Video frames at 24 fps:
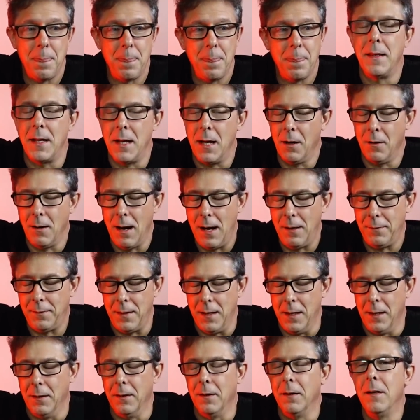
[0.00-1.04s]
They are out
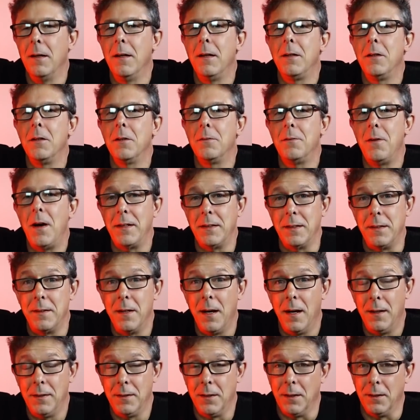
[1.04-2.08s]
there. You'll find a
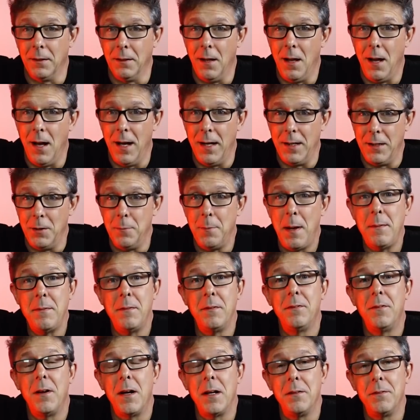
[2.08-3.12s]
ton online. You may even
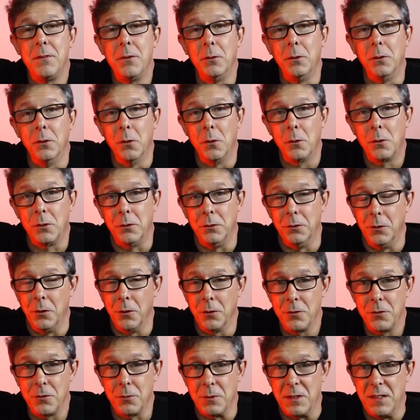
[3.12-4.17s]
find a few local
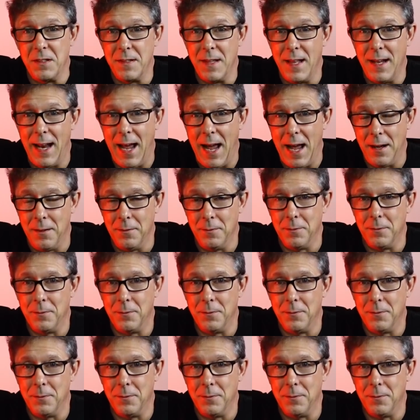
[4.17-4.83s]
nurseries that have